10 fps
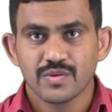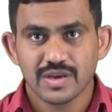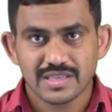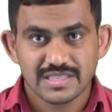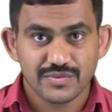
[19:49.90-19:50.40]

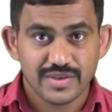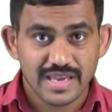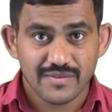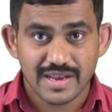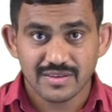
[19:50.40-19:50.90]
Okay, this is
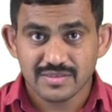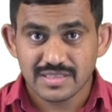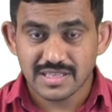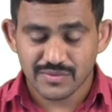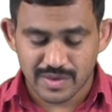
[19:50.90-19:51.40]
VA value,
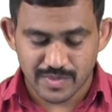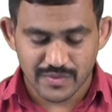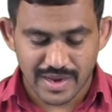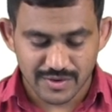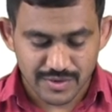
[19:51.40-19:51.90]
this is a
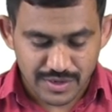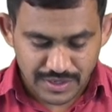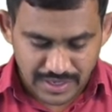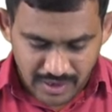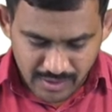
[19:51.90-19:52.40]
VB value.
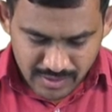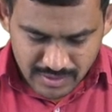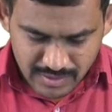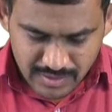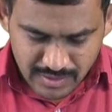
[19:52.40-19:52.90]
Now,
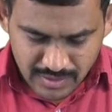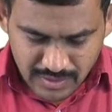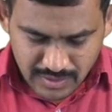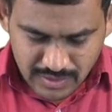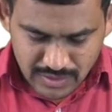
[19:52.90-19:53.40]

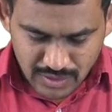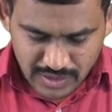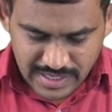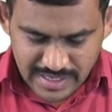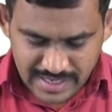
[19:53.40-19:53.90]

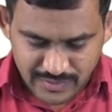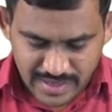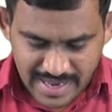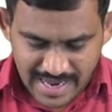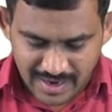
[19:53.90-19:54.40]
so here
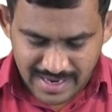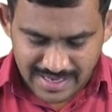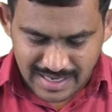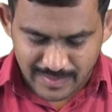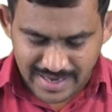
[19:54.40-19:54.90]
we have
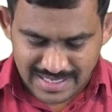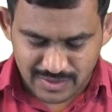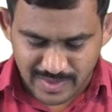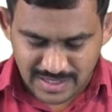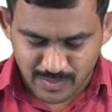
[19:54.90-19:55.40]
like a minus
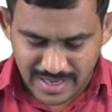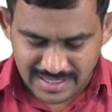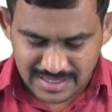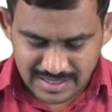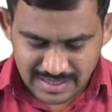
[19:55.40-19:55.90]
and minus
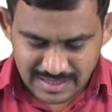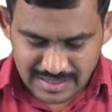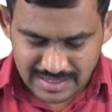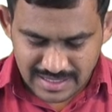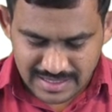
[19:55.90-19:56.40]
plus
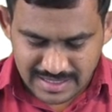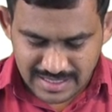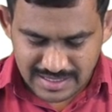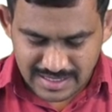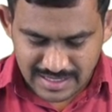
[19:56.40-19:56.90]

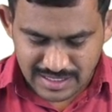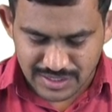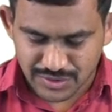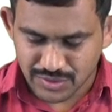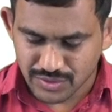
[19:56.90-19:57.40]
J6
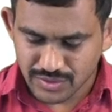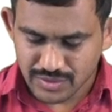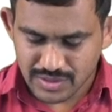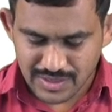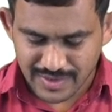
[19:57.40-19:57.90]
into
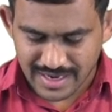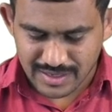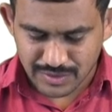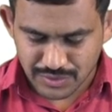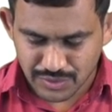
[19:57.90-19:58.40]
your
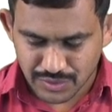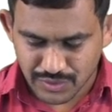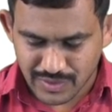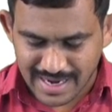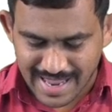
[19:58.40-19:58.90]

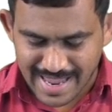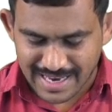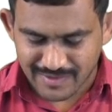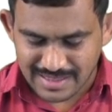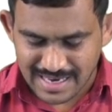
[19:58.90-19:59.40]
12
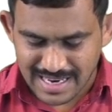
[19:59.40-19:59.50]
angle with